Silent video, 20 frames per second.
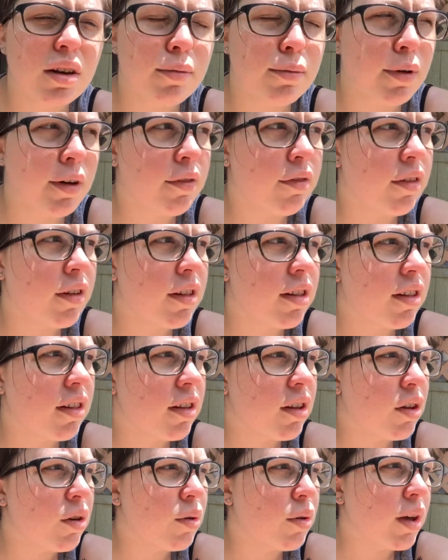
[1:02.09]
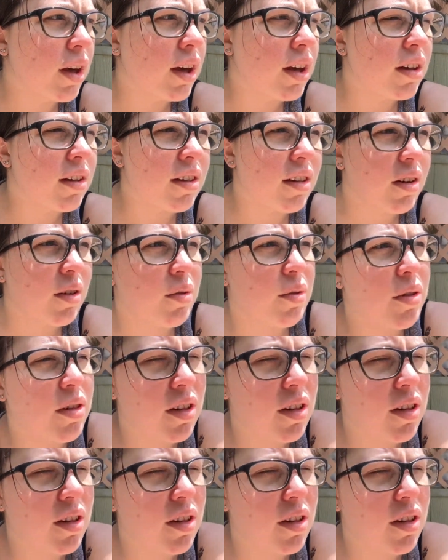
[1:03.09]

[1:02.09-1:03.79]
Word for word: my friends in the UK said it was